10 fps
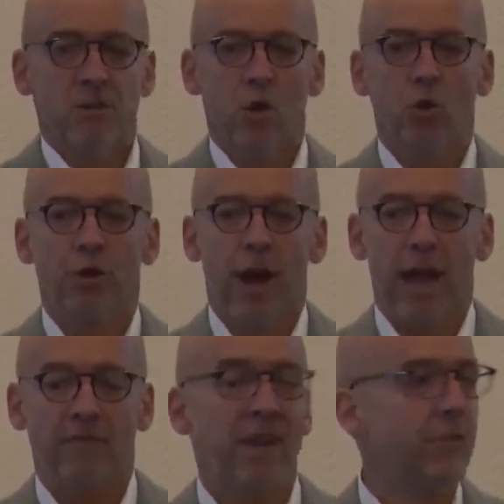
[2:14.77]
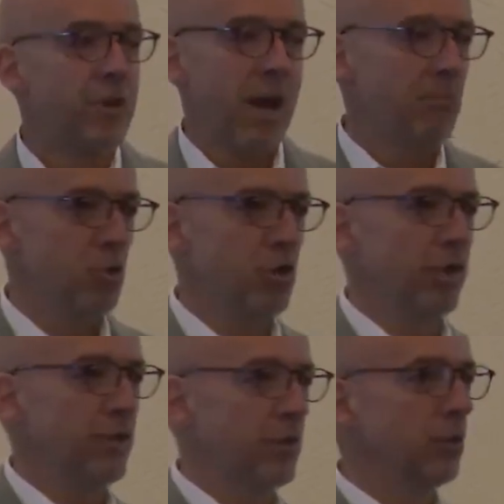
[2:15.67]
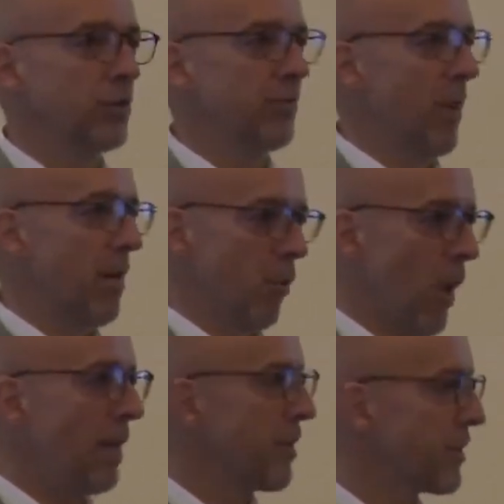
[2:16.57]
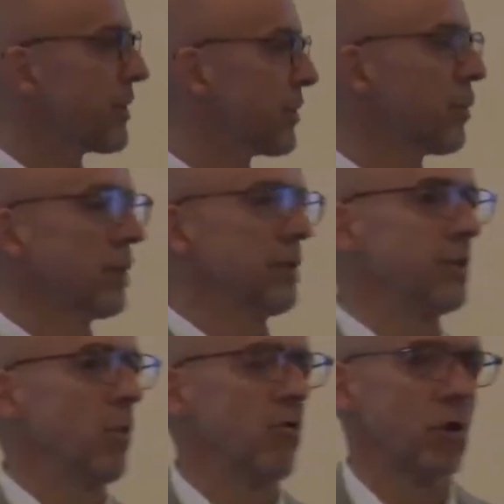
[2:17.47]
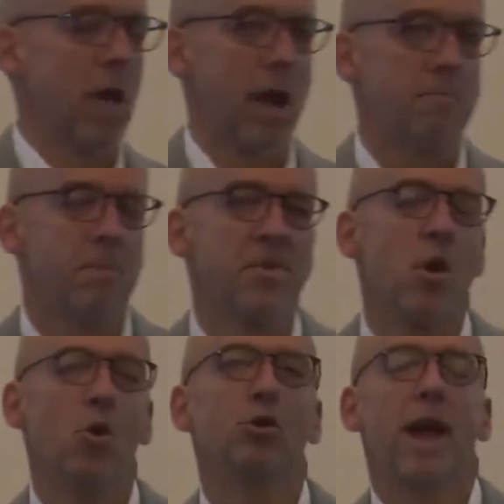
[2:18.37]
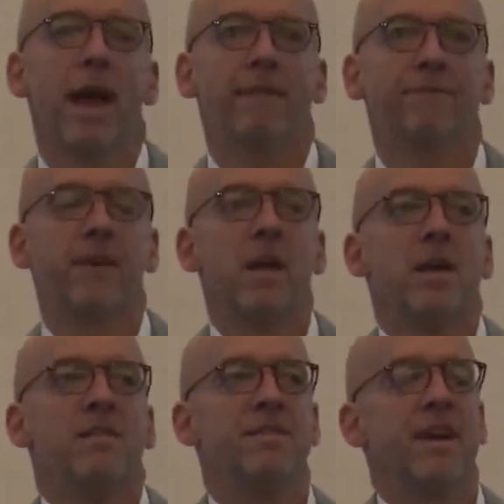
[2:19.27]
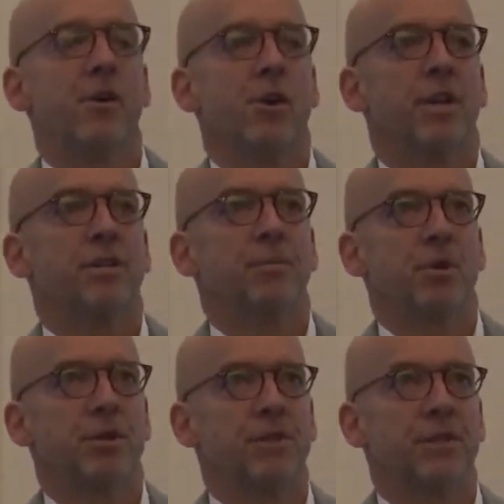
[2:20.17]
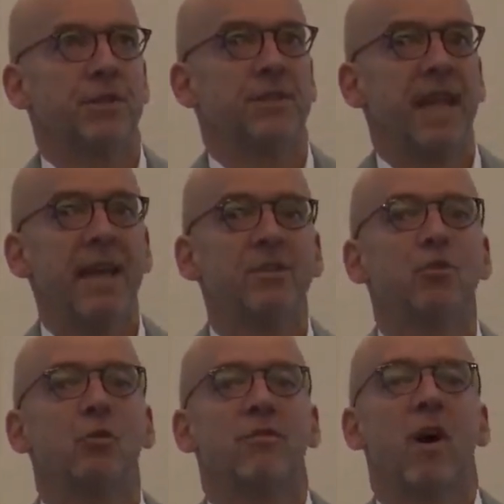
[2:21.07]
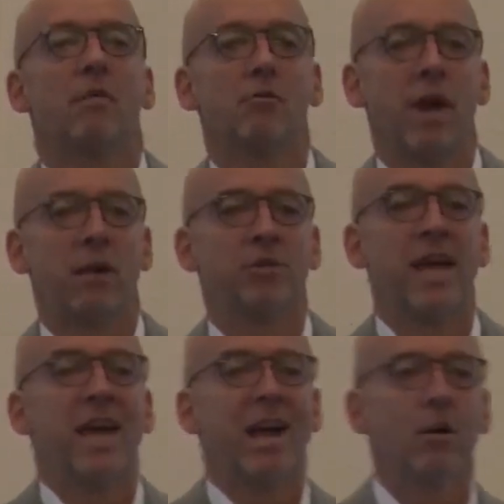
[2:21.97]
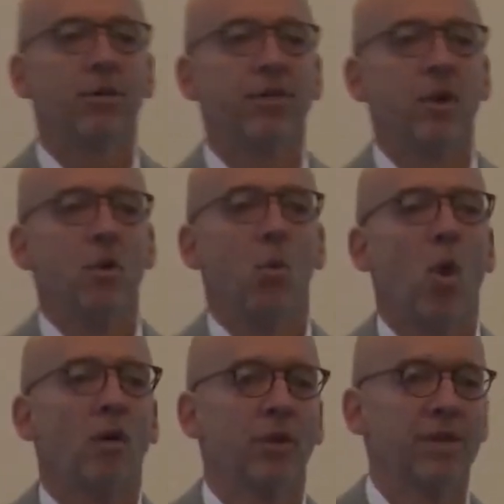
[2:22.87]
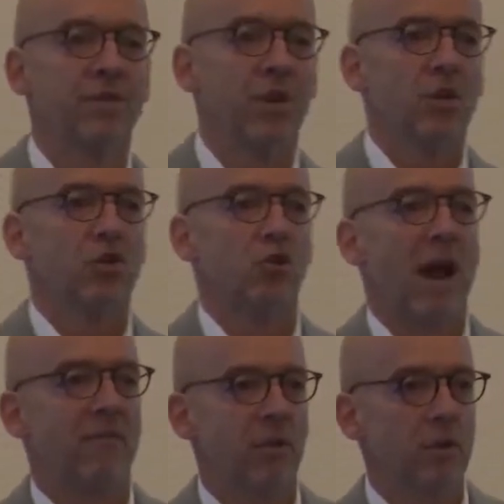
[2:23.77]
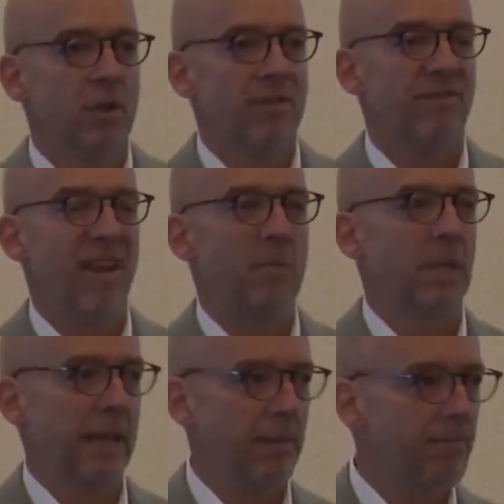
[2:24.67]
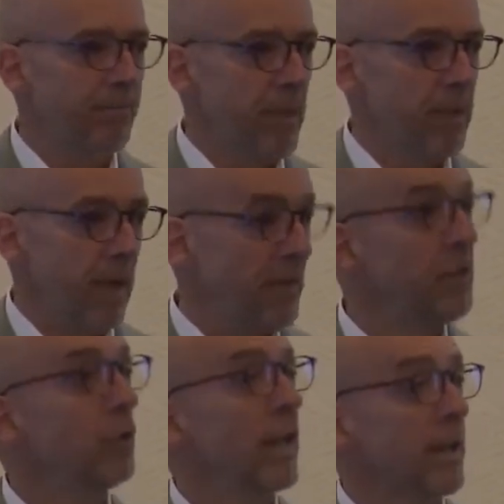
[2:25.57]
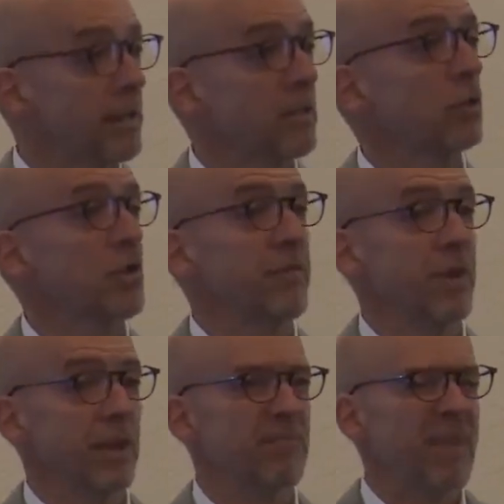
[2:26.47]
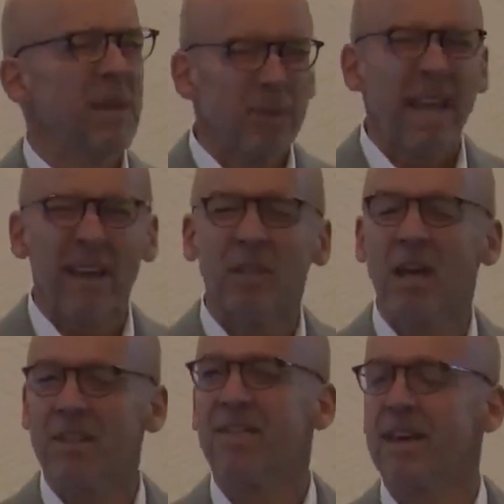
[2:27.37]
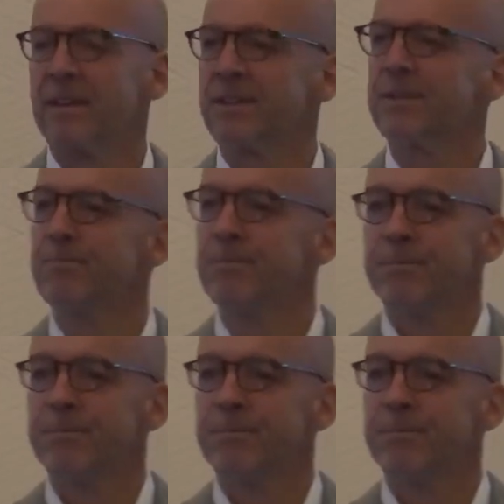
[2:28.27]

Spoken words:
the older half, and they're not mutually exclusive, by the way, there's certainly some overlap, but the older half, their experiences tend to revolve around health, wellness, travel, family. And they do like exclusivity, but they have a lot of things.